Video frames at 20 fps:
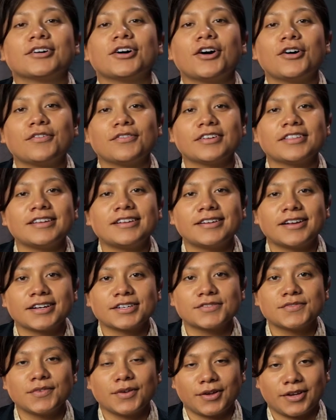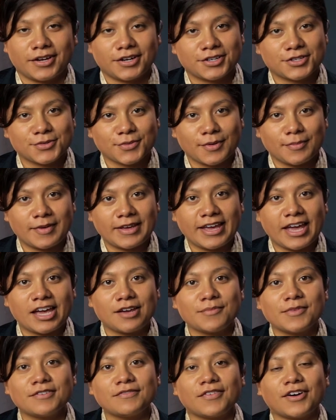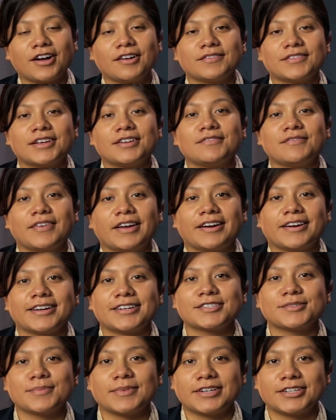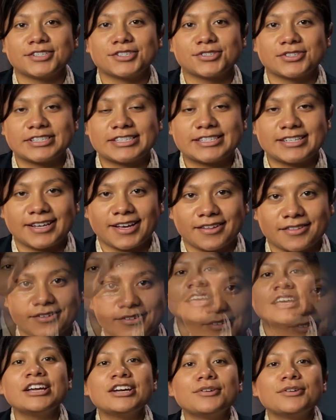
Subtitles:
Over the next few years, we became involved in various ministries together.